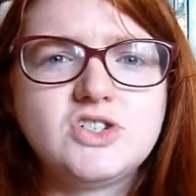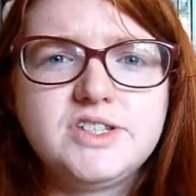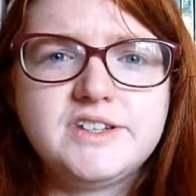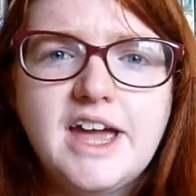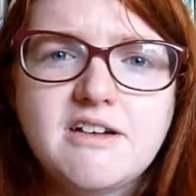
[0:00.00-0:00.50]

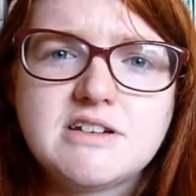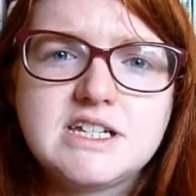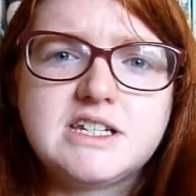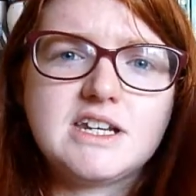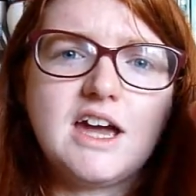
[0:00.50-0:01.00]
she's
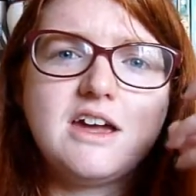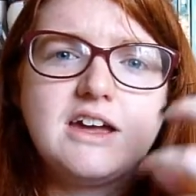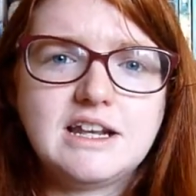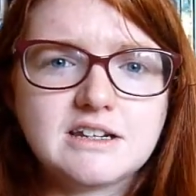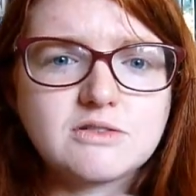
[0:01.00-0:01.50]
inherited
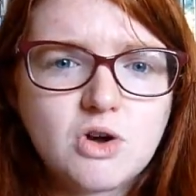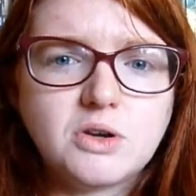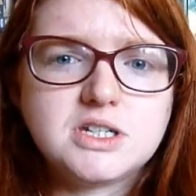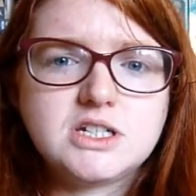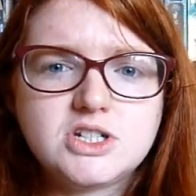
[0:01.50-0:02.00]
a little
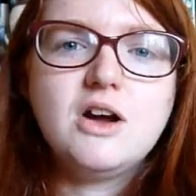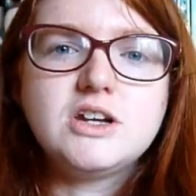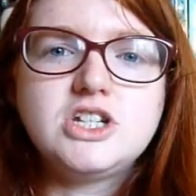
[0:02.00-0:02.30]
cottage.